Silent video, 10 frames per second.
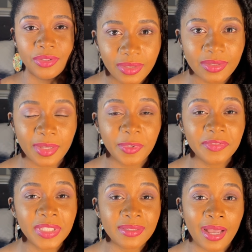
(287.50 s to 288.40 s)
Some of
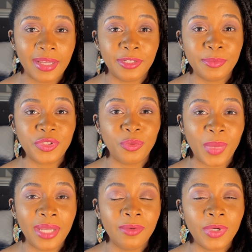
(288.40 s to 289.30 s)
these items you
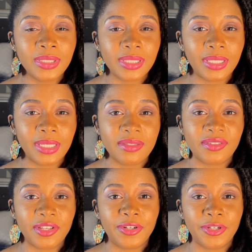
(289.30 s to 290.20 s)
might want to
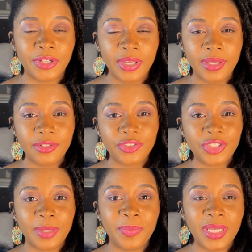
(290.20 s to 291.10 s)
consider
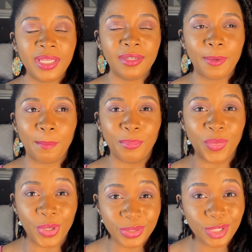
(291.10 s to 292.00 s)
shipping
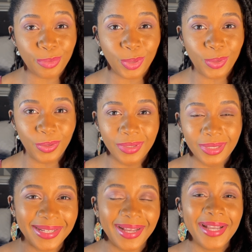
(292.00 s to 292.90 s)
multiple.
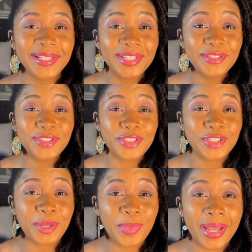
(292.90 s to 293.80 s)
I tend to
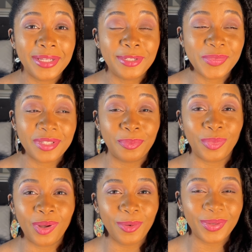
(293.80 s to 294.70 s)
ship items in
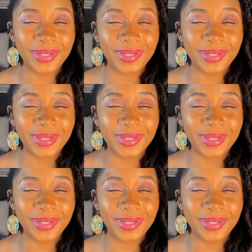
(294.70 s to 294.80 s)
bulk.